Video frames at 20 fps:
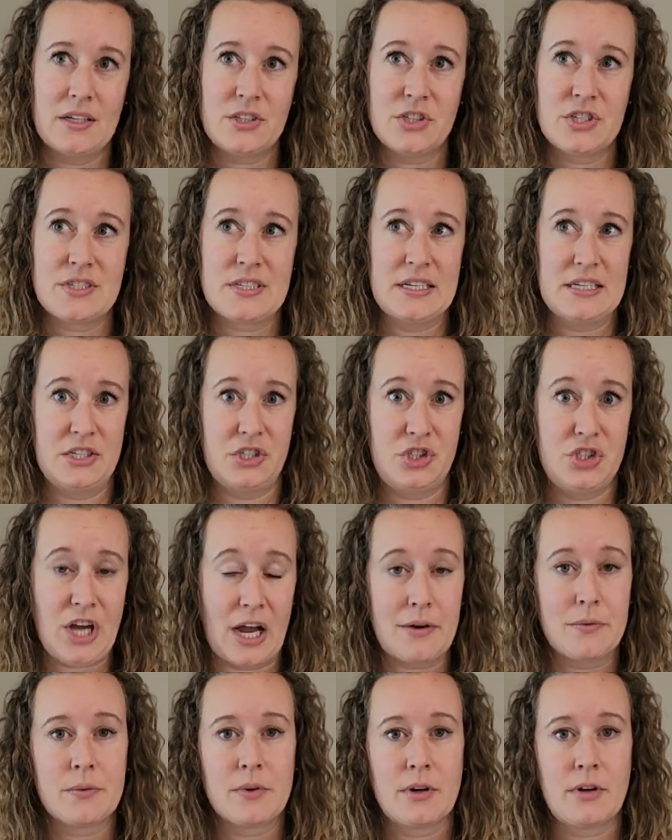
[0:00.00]
just in
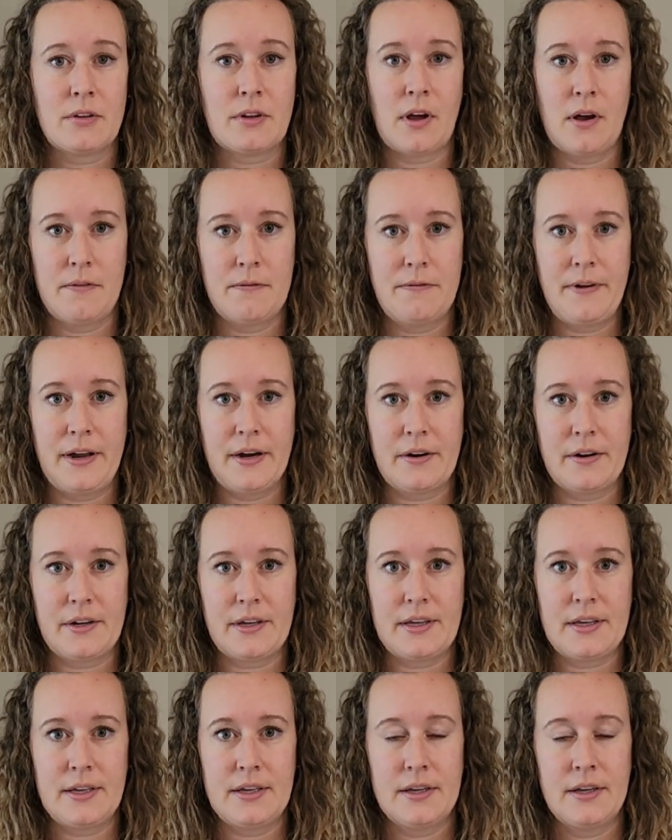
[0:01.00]
general a
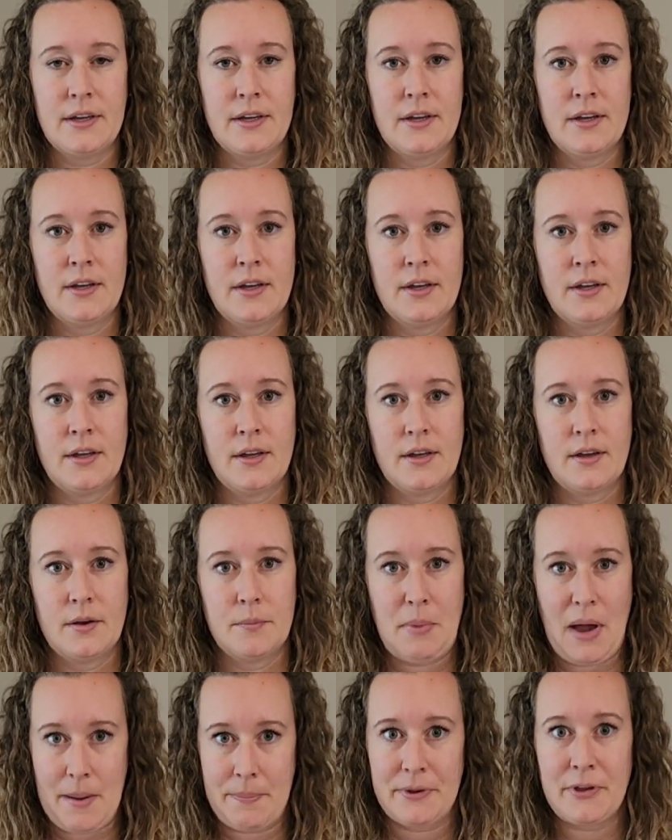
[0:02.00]
very
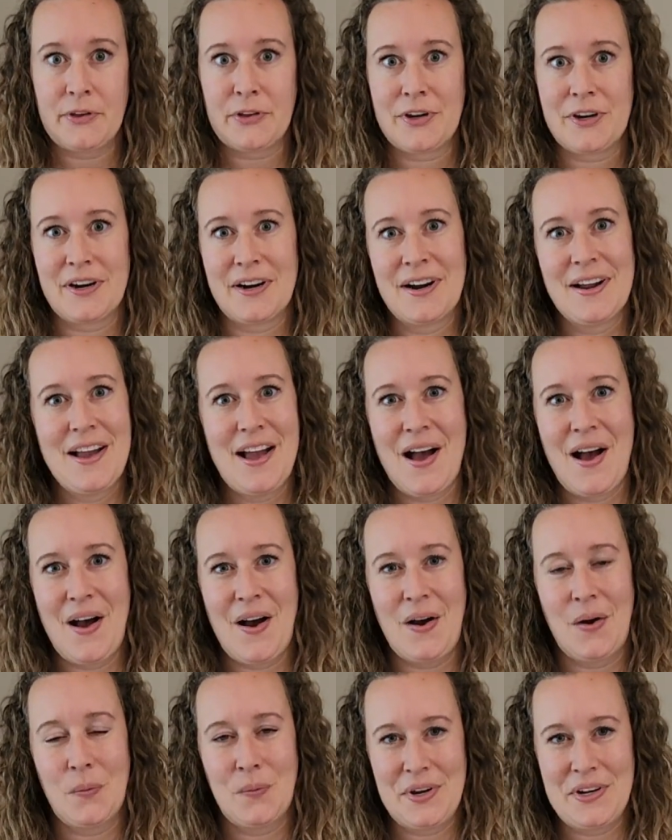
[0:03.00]
popular
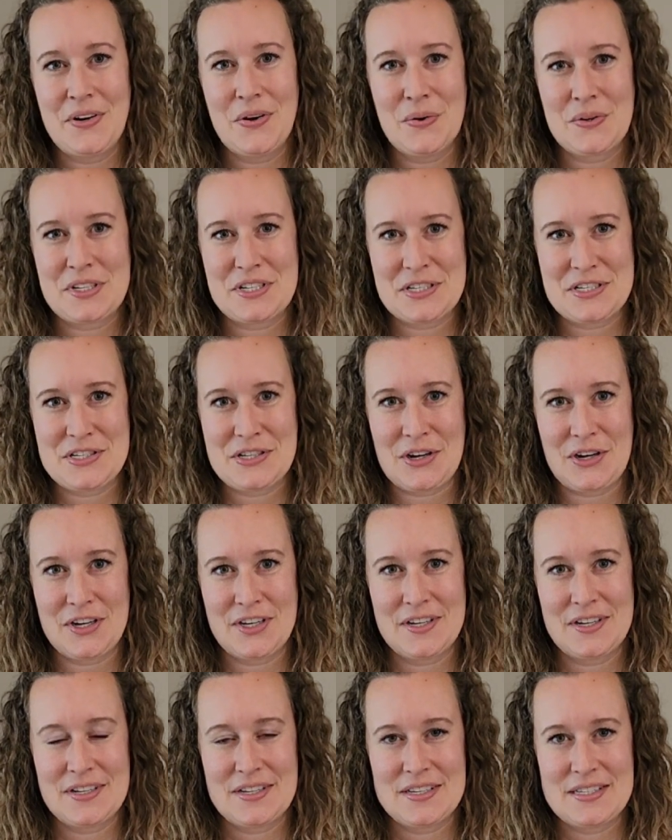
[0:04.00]
window to
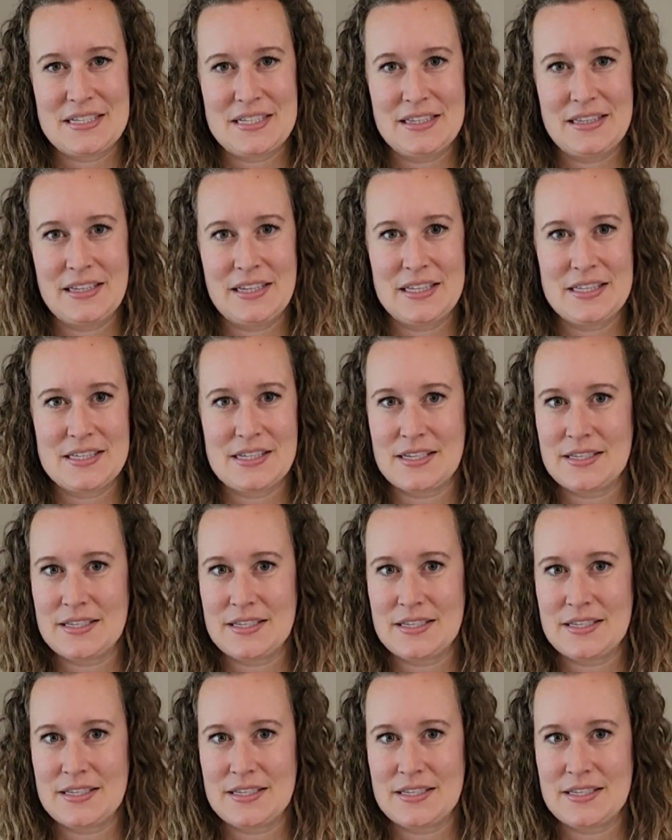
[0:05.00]
start seedlings.